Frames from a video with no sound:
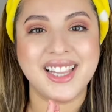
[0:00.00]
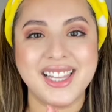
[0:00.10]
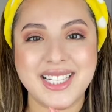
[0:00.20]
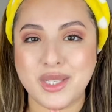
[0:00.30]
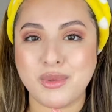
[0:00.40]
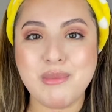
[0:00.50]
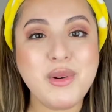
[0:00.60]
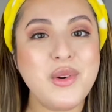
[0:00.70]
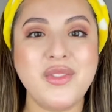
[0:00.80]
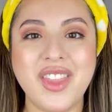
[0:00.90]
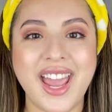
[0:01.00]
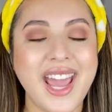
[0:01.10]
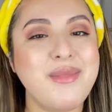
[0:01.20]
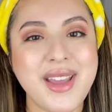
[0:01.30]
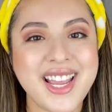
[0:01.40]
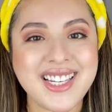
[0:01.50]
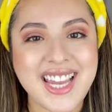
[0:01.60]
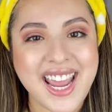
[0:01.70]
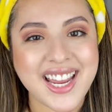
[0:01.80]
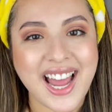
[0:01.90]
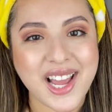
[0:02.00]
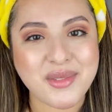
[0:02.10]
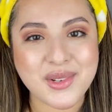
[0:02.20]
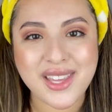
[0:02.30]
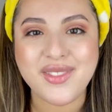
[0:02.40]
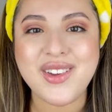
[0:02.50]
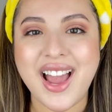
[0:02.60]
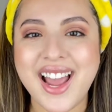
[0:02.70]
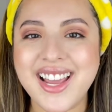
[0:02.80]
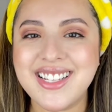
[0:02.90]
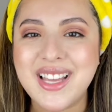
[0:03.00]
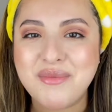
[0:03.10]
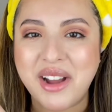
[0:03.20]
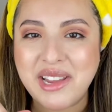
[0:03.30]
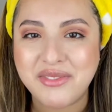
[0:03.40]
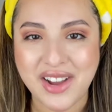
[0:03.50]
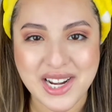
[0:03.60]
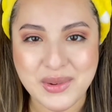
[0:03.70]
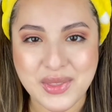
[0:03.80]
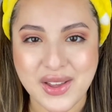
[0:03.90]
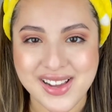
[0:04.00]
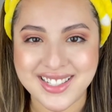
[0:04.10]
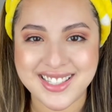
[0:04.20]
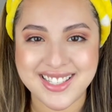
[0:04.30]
Let's remove the headband and I will give you guys my final thoughts.